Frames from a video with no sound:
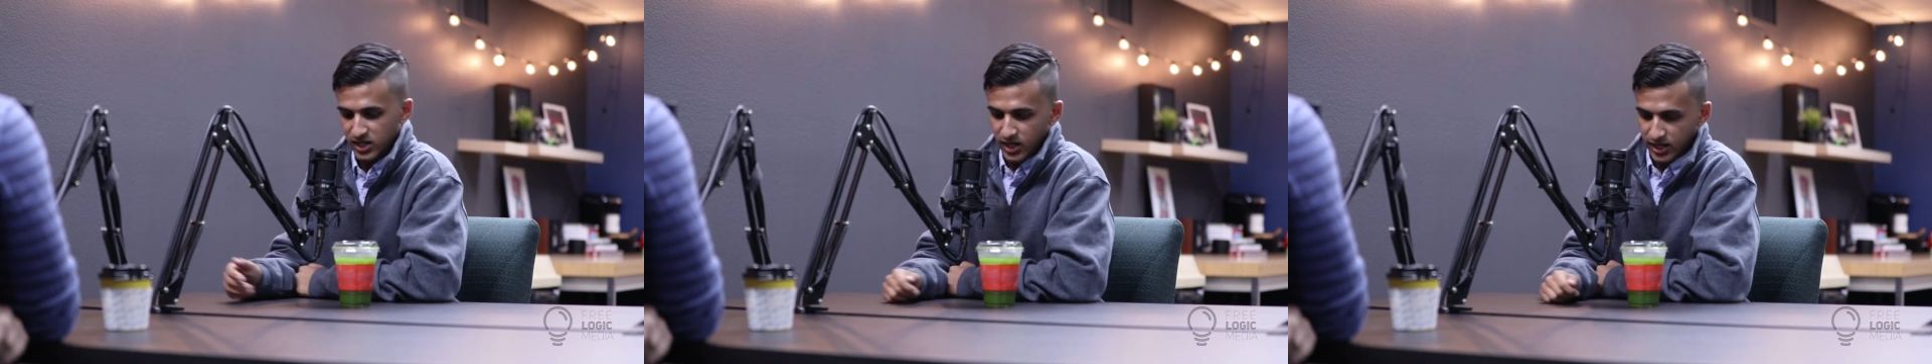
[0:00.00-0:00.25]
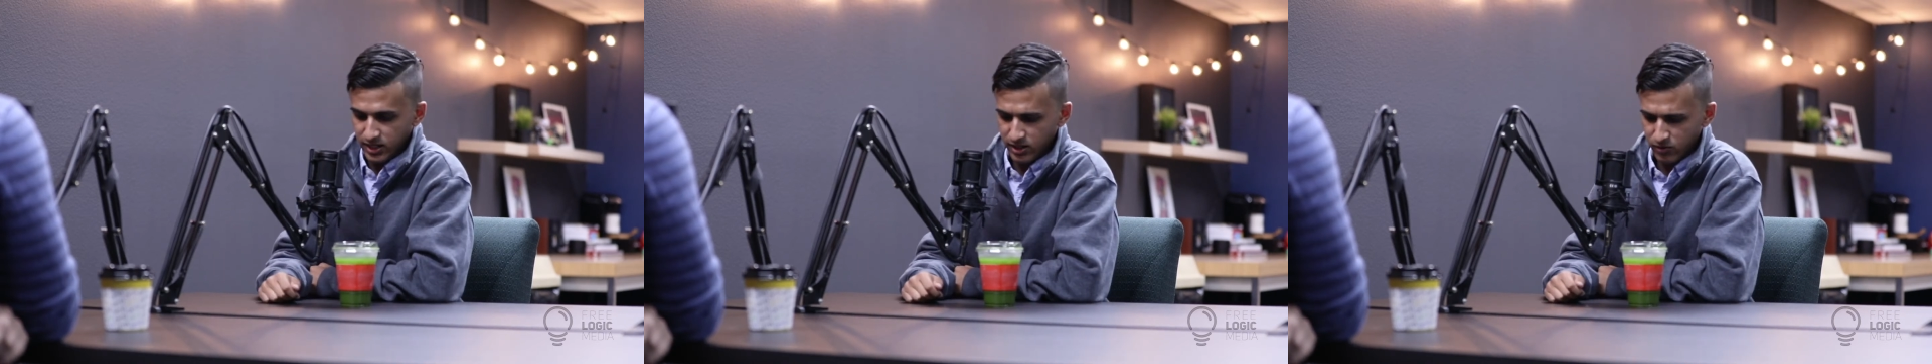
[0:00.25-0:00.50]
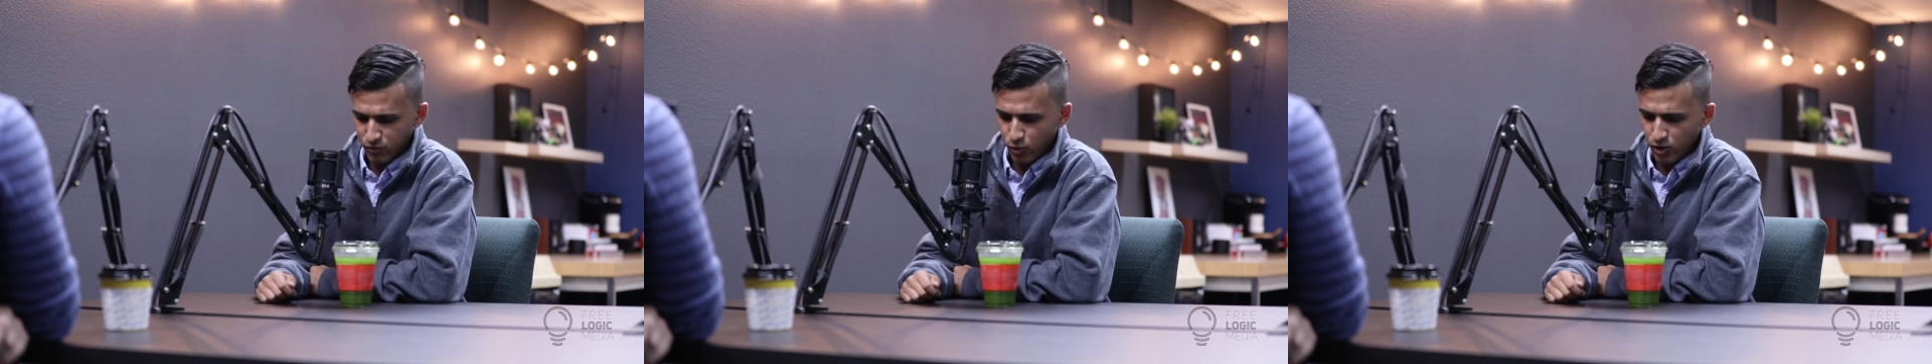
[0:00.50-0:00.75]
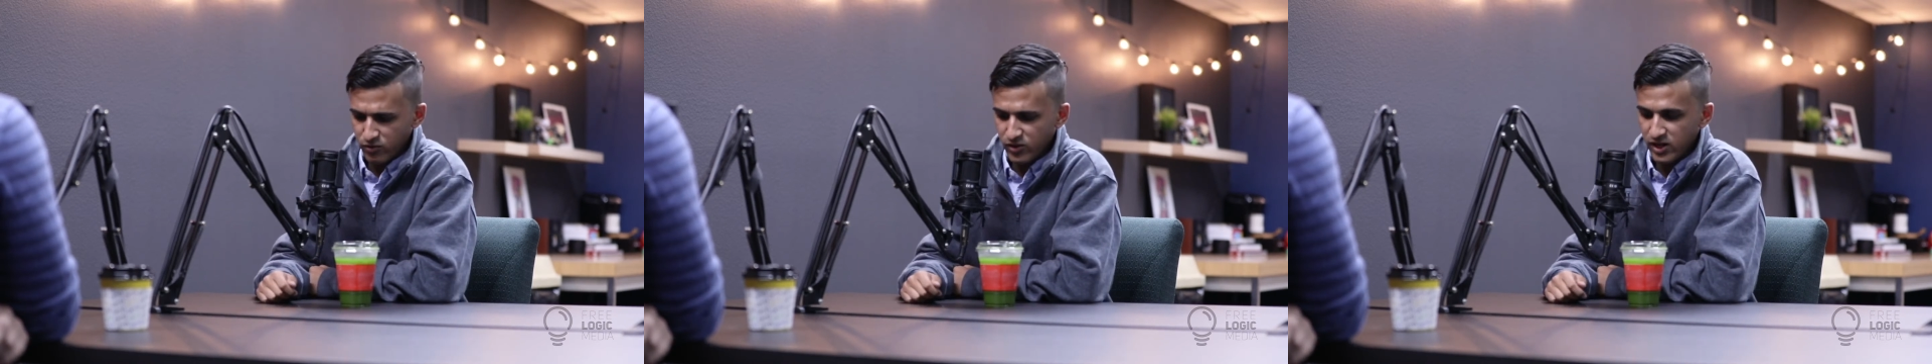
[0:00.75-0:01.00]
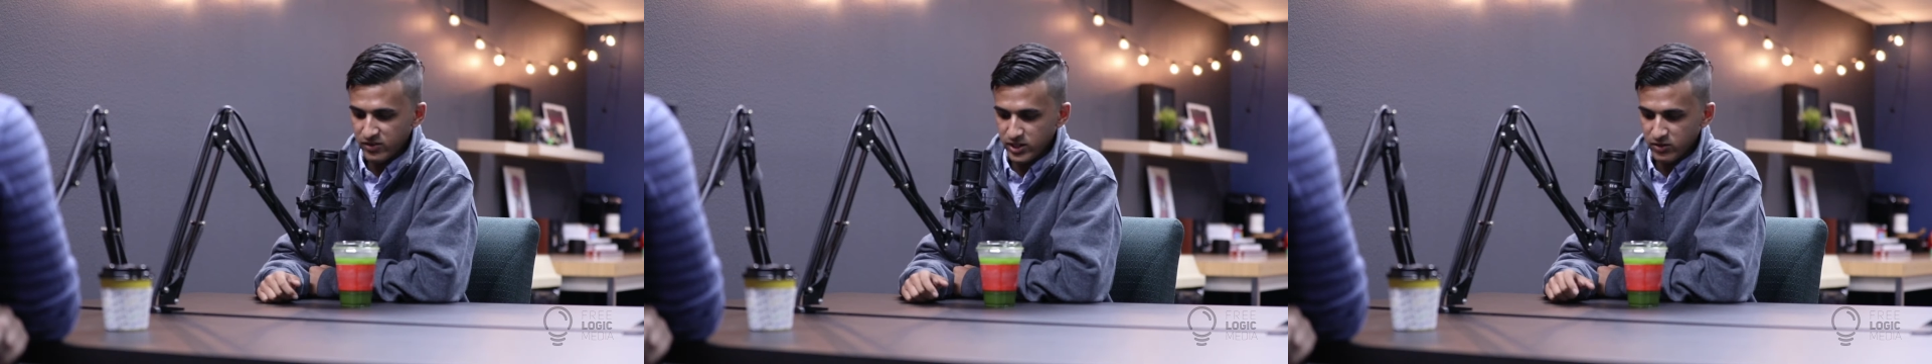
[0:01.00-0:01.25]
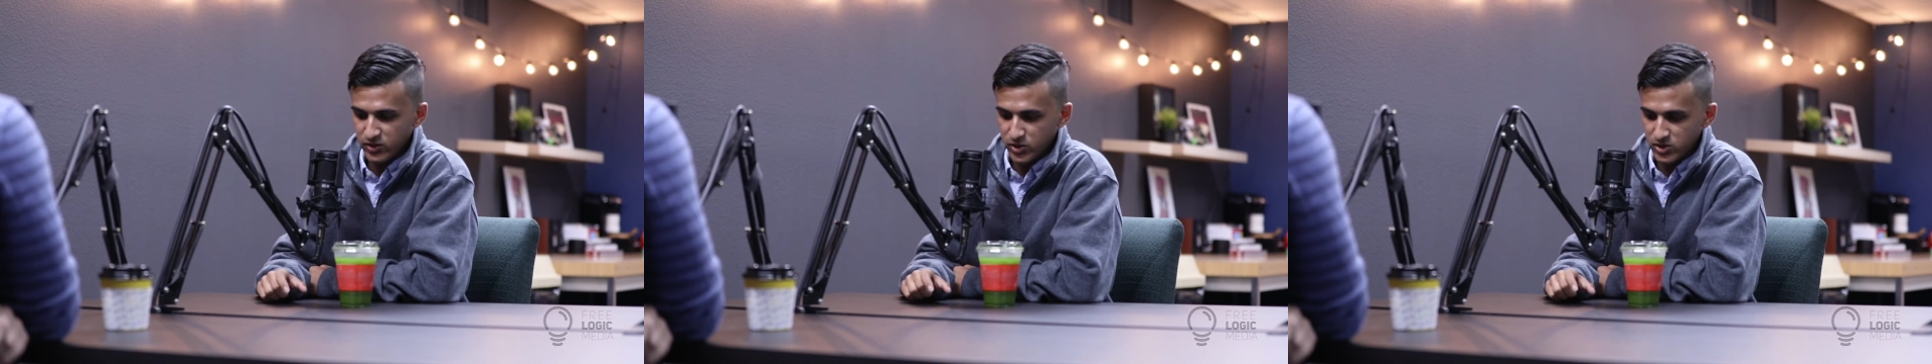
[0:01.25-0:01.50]
I think, 4 or 5
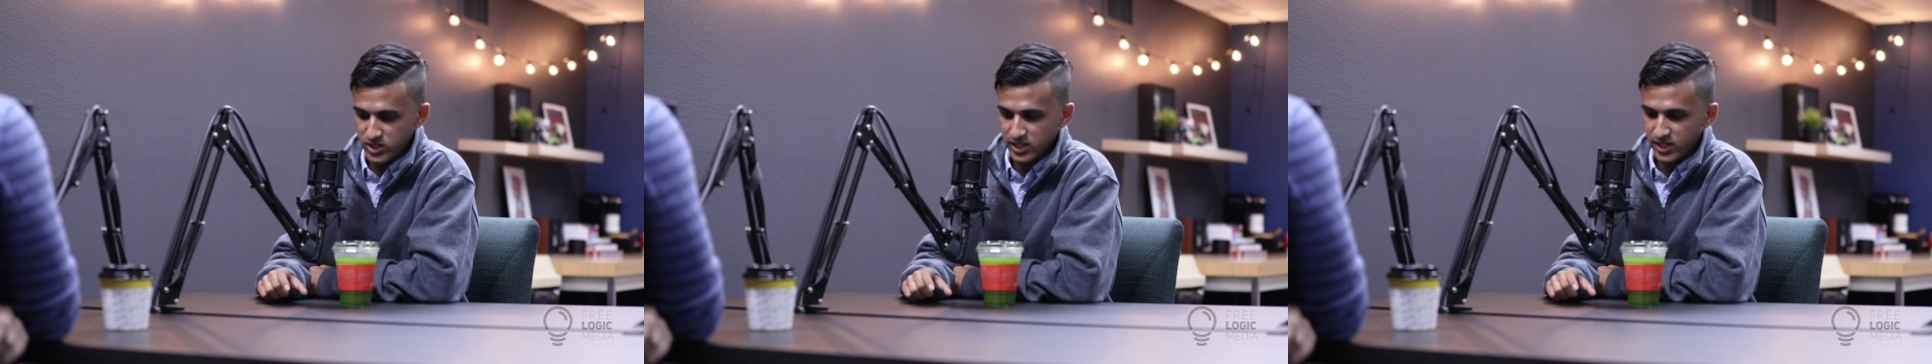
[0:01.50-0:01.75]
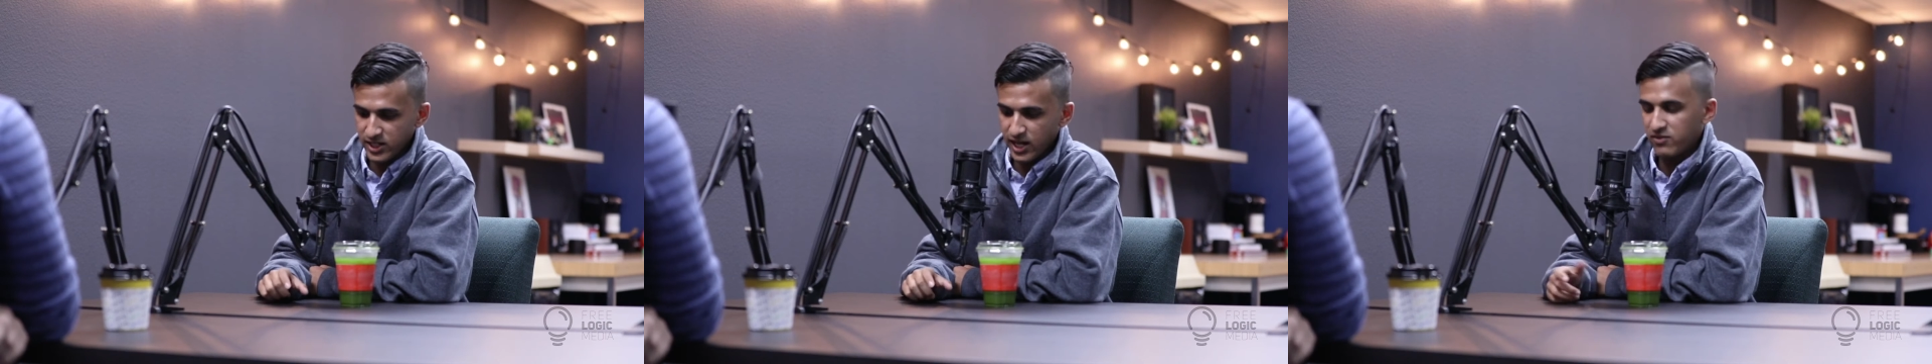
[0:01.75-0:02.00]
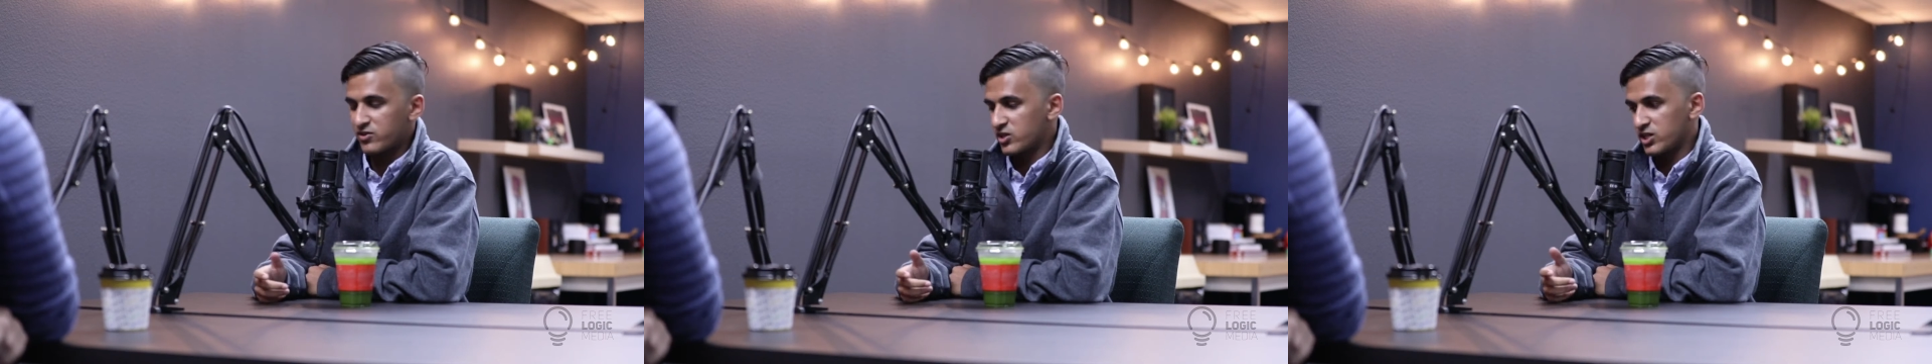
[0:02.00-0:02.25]
interviews, and then after